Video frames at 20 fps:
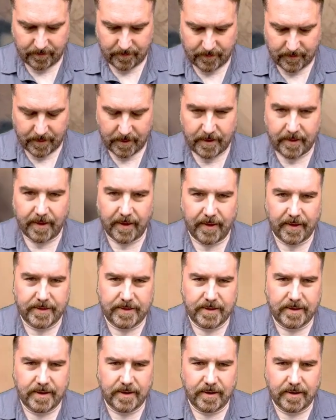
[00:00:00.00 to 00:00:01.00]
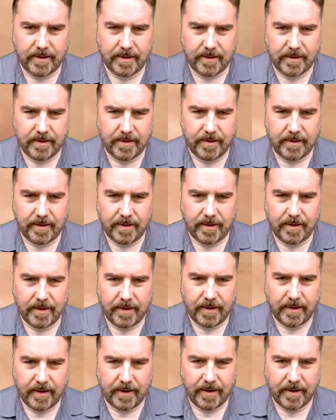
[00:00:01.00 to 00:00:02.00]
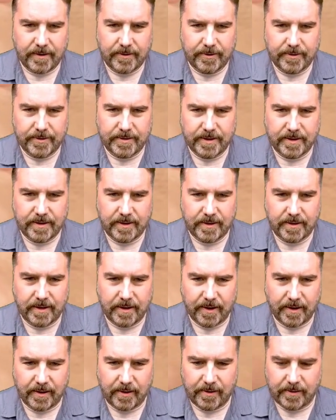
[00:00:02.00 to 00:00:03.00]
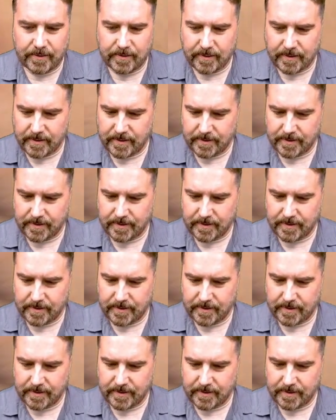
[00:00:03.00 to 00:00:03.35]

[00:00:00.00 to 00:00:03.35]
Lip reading: Yeah, that's a interesting looking Hulk.